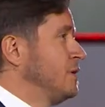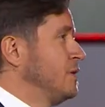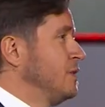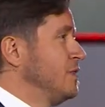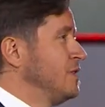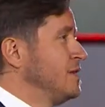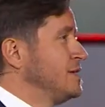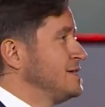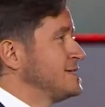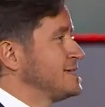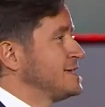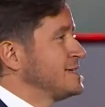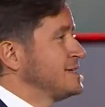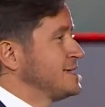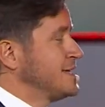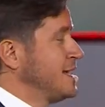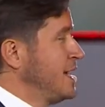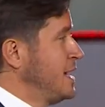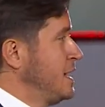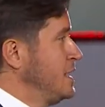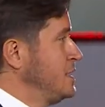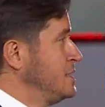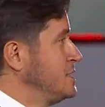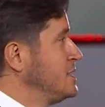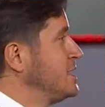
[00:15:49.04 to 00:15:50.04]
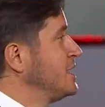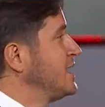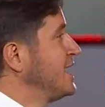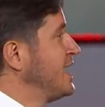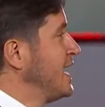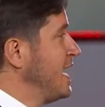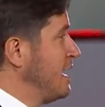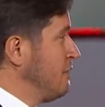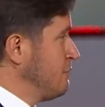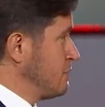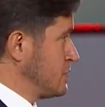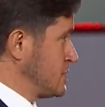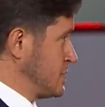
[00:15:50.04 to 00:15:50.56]
the society
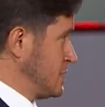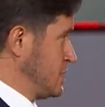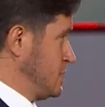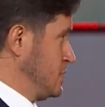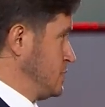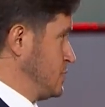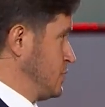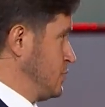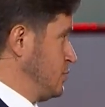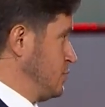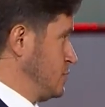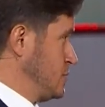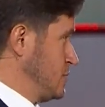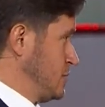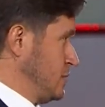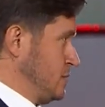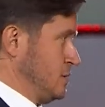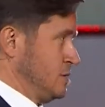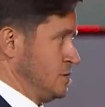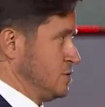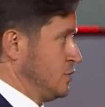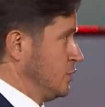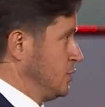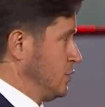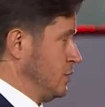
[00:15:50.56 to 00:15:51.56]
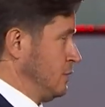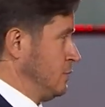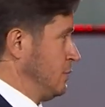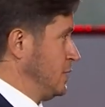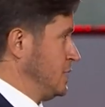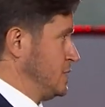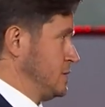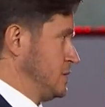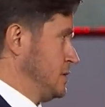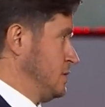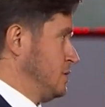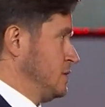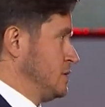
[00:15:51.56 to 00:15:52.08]
covers this cost in certain
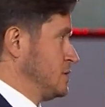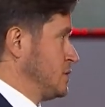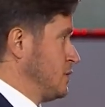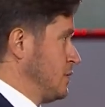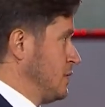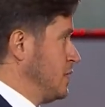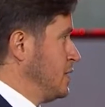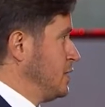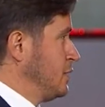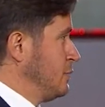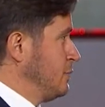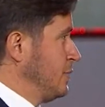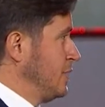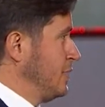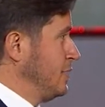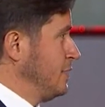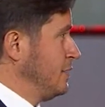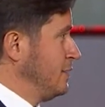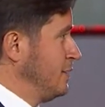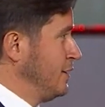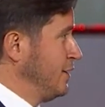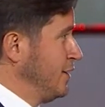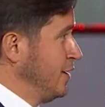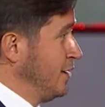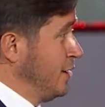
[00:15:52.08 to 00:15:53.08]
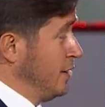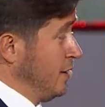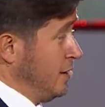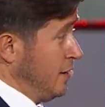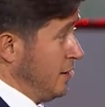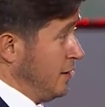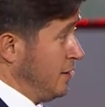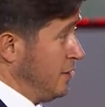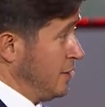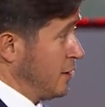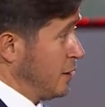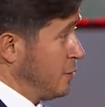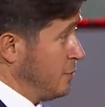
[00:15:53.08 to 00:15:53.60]
ways, in this and that way.
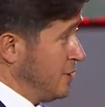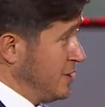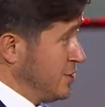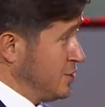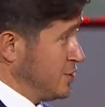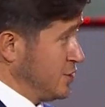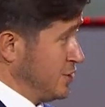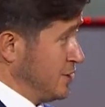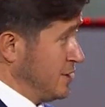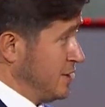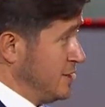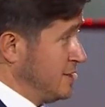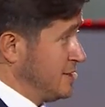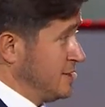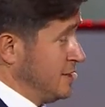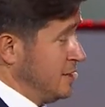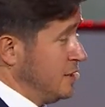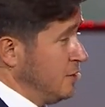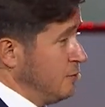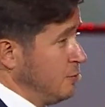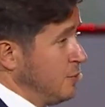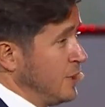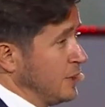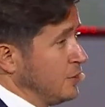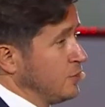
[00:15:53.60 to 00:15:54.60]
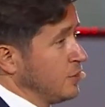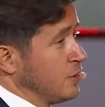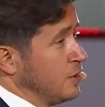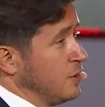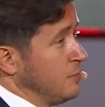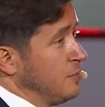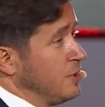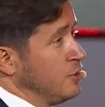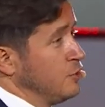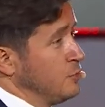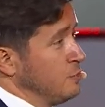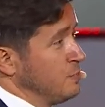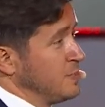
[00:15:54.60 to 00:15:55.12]
And the question is, if we are talking
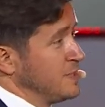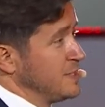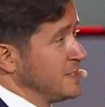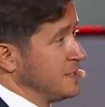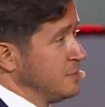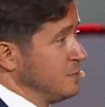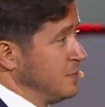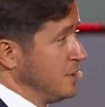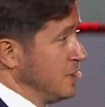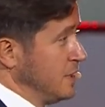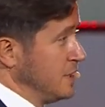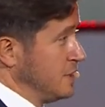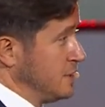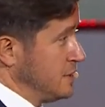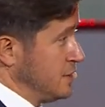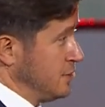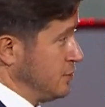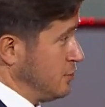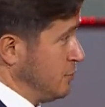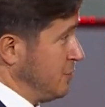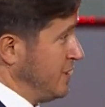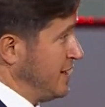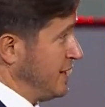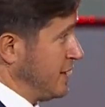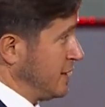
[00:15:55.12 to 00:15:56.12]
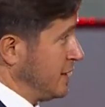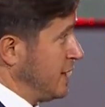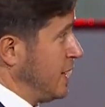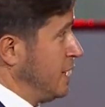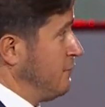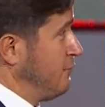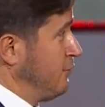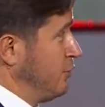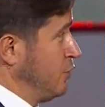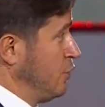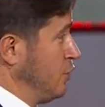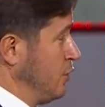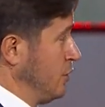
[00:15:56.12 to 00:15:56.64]
about possibility to make
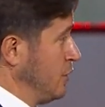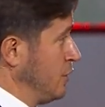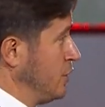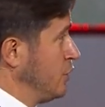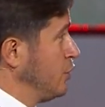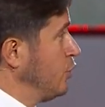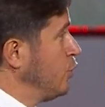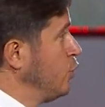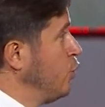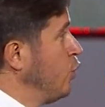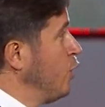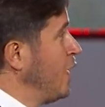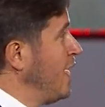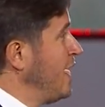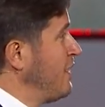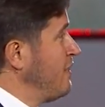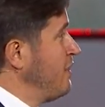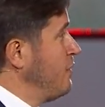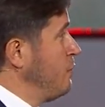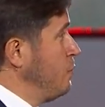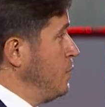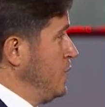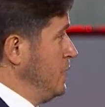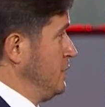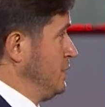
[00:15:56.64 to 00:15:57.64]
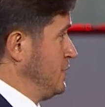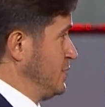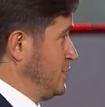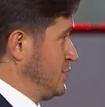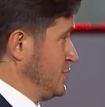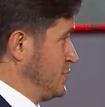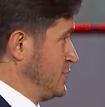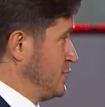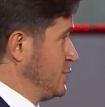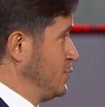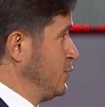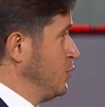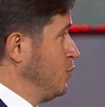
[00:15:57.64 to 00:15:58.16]
life longer, who are the
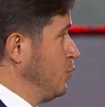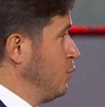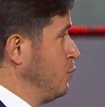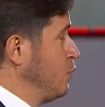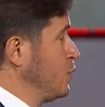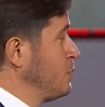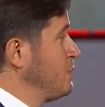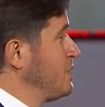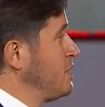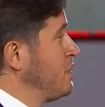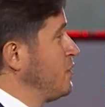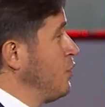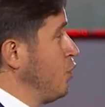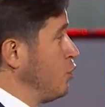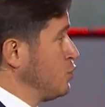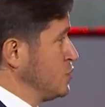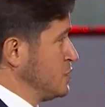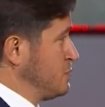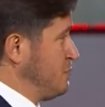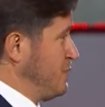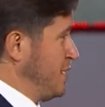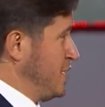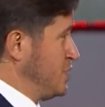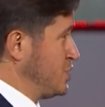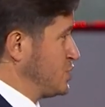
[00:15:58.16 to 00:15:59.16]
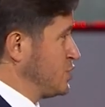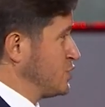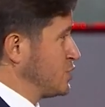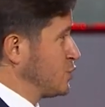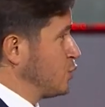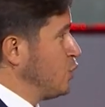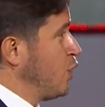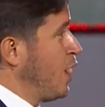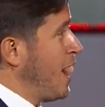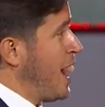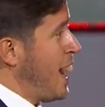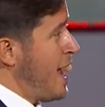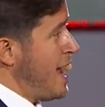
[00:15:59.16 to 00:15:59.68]
winners? Who would be those patients
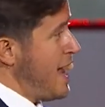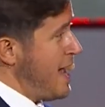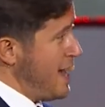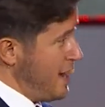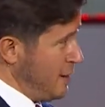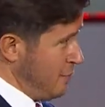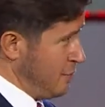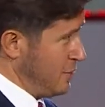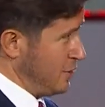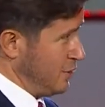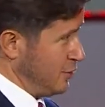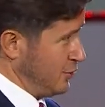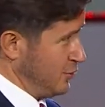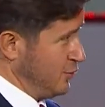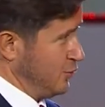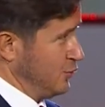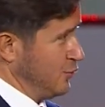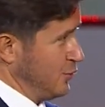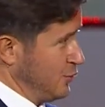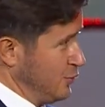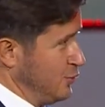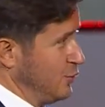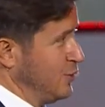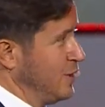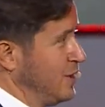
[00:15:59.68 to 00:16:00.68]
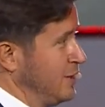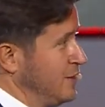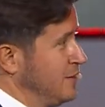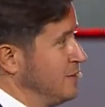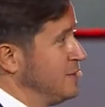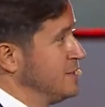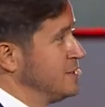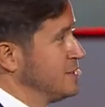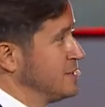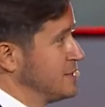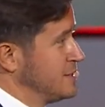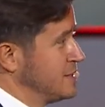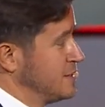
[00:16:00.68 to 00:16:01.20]
who are able to, to get
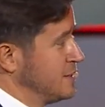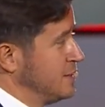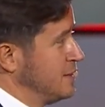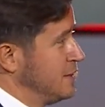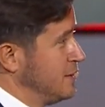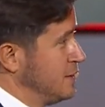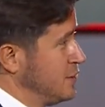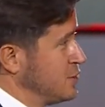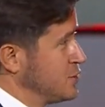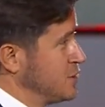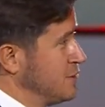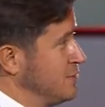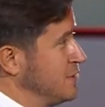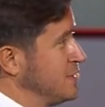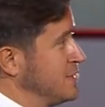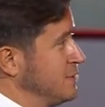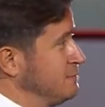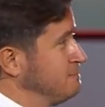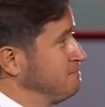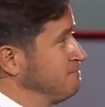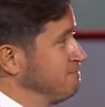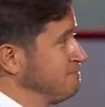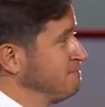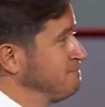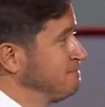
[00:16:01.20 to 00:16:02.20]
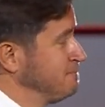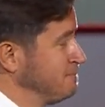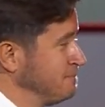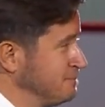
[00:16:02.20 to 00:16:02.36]
this uh, longevity? Yeah. It's a